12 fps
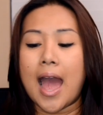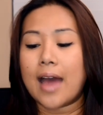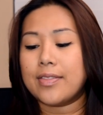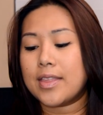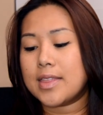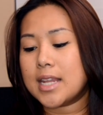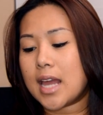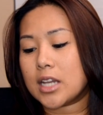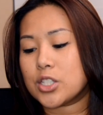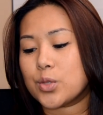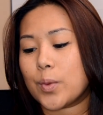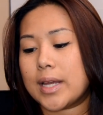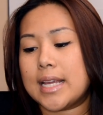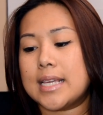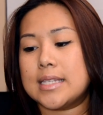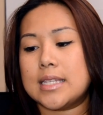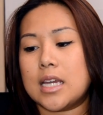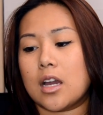And then the next one
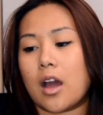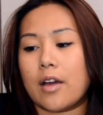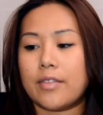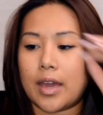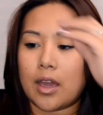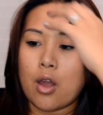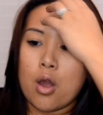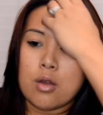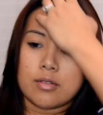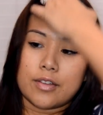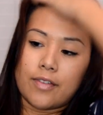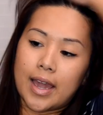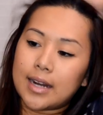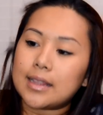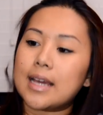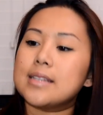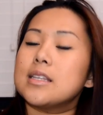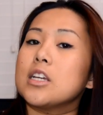is the Agave
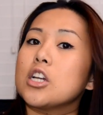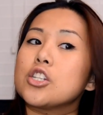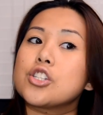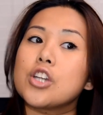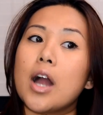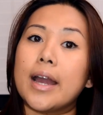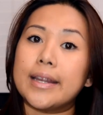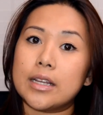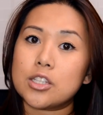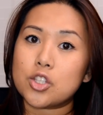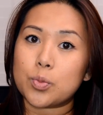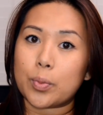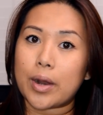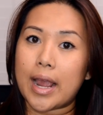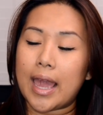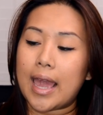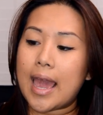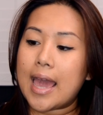Revitalizing Shine
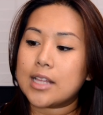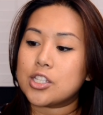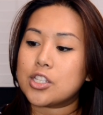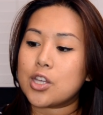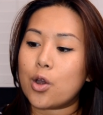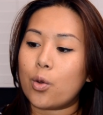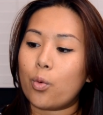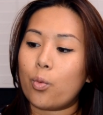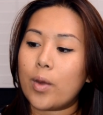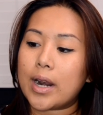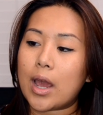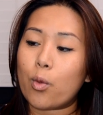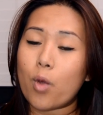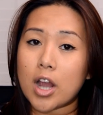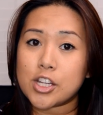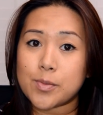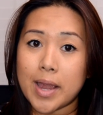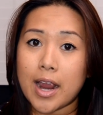Spray. And so when I
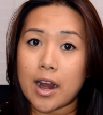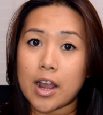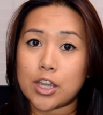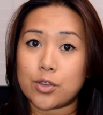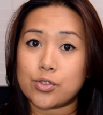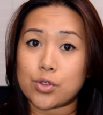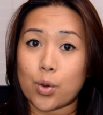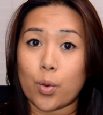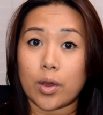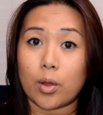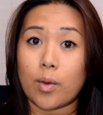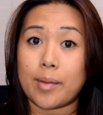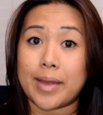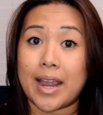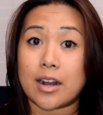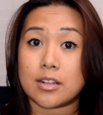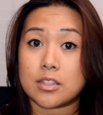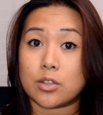wash my hair, I use the oil while my
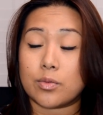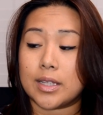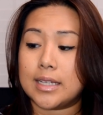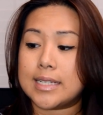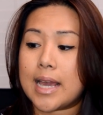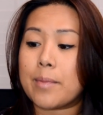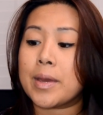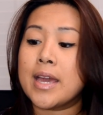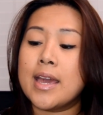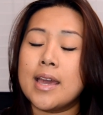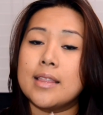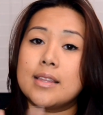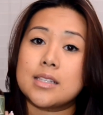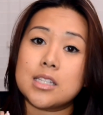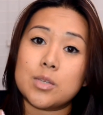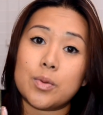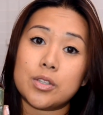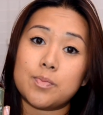hair is still really damp. This
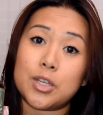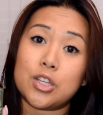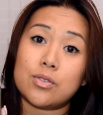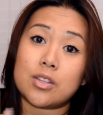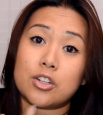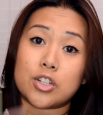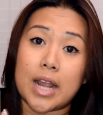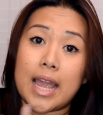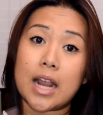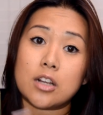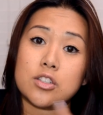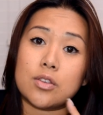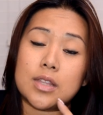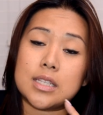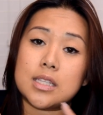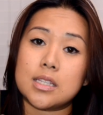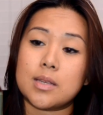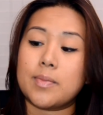is supposed to be used on dry hair, so
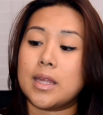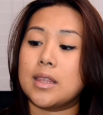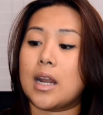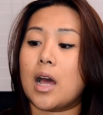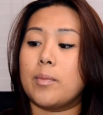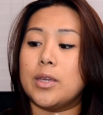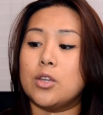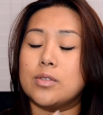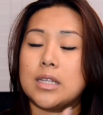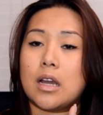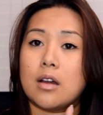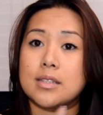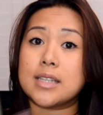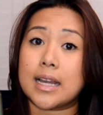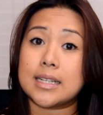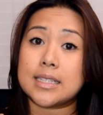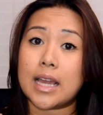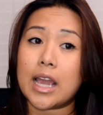this is something that I'll be using on
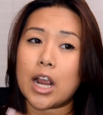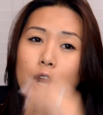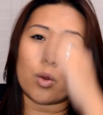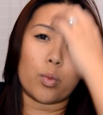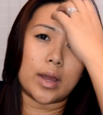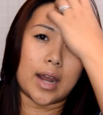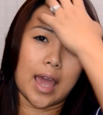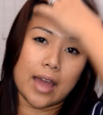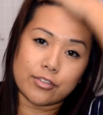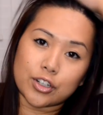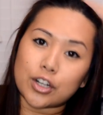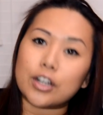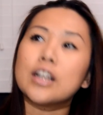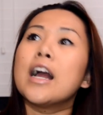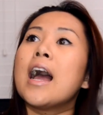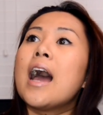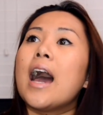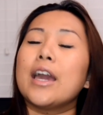second day hair when after
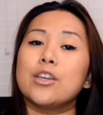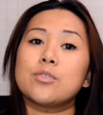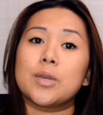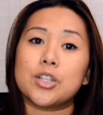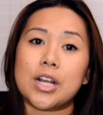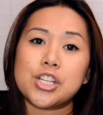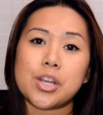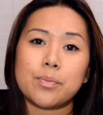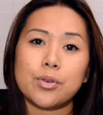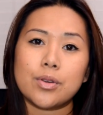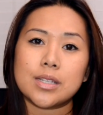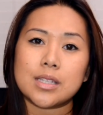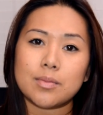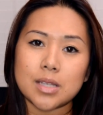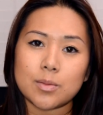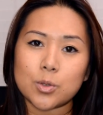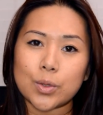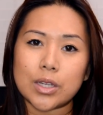I use my dry shampoo. Because
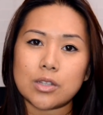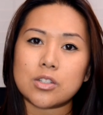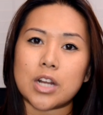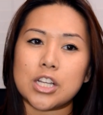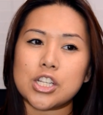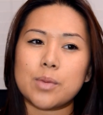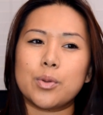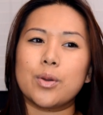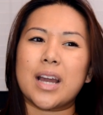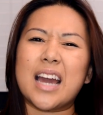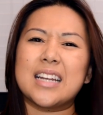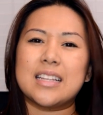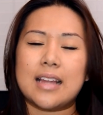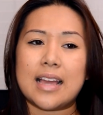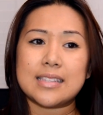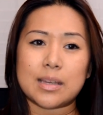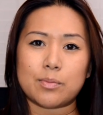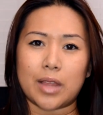sometimes when I use dry shampoo, it kind of
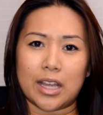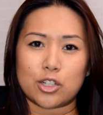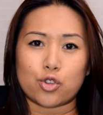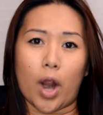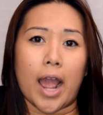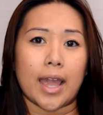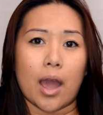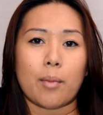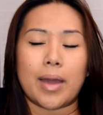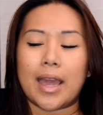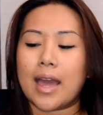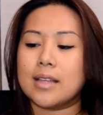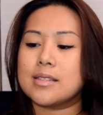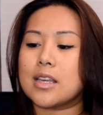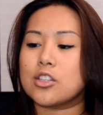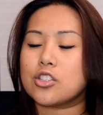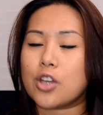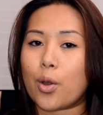ends up like drying out my ends,
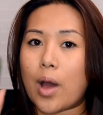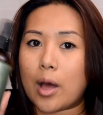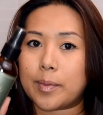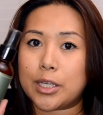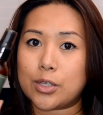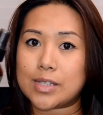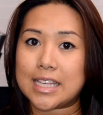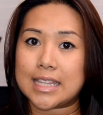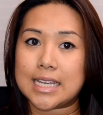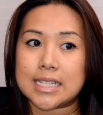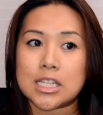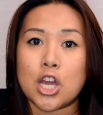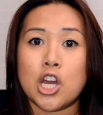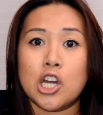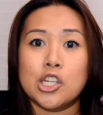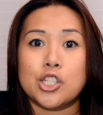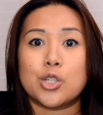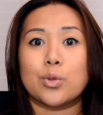and so I'll be using this
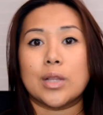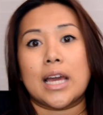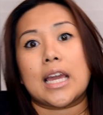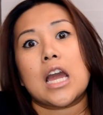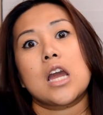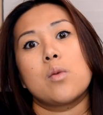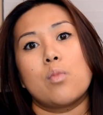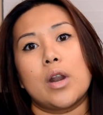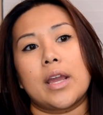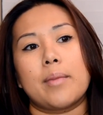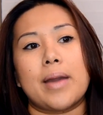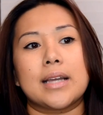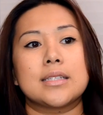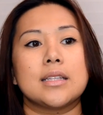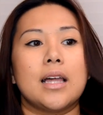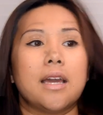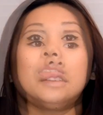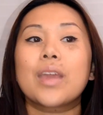to like bring it back
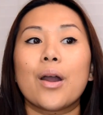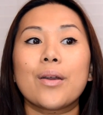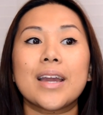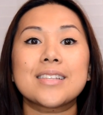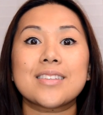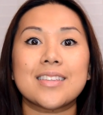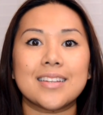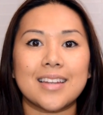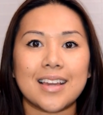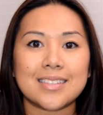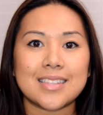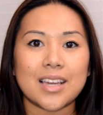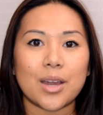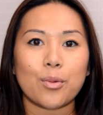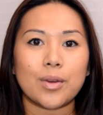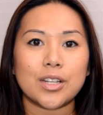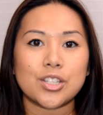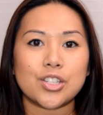to life. Okay, so the next thing I
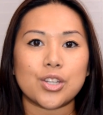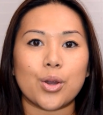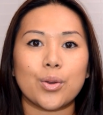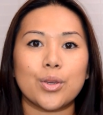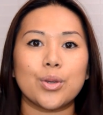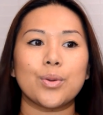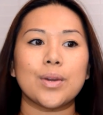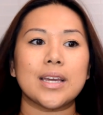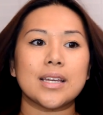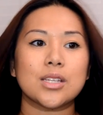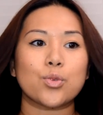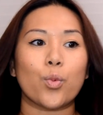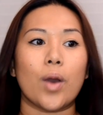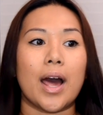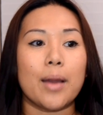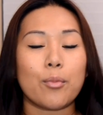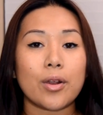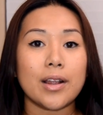want to show you is what
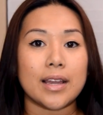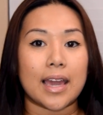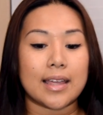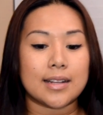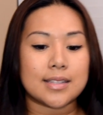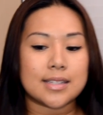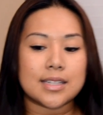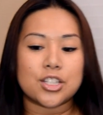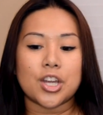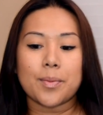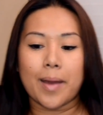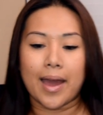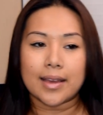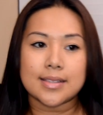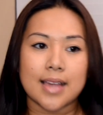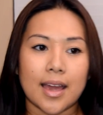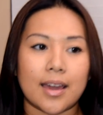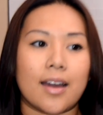I'm wearing, and it's TJ
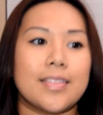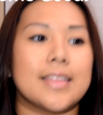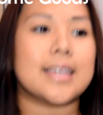Maxx. I got